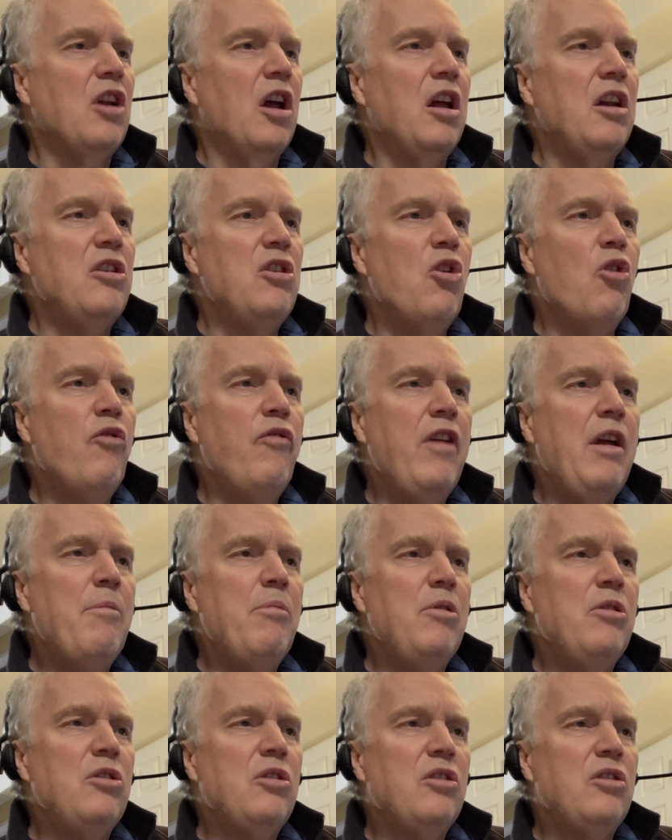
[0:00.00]
On
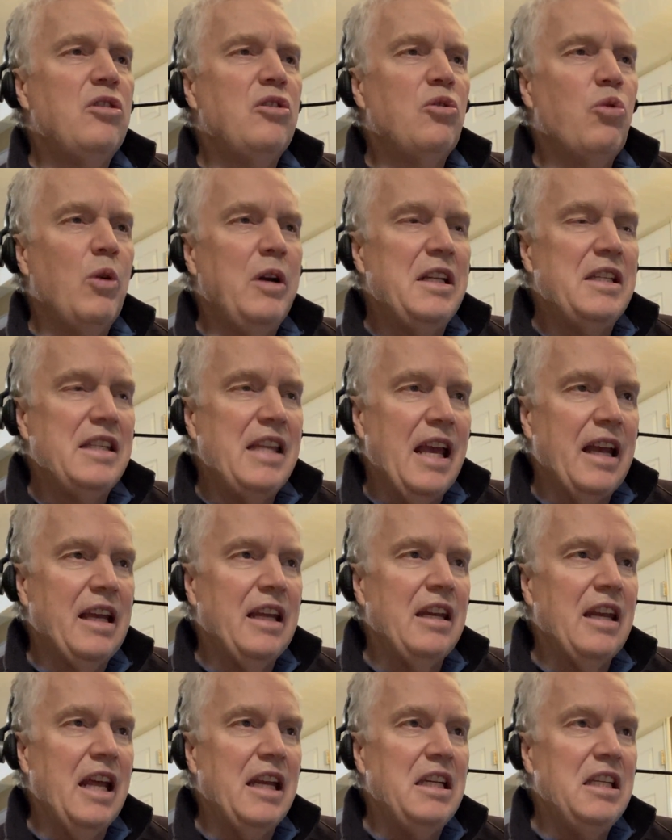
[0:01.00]
November
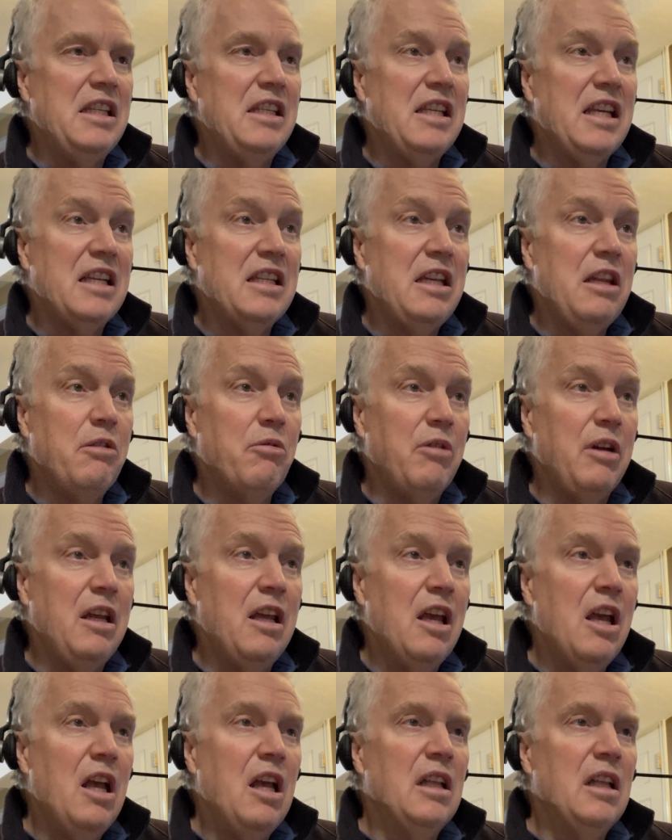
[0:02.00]
22nd, 1963,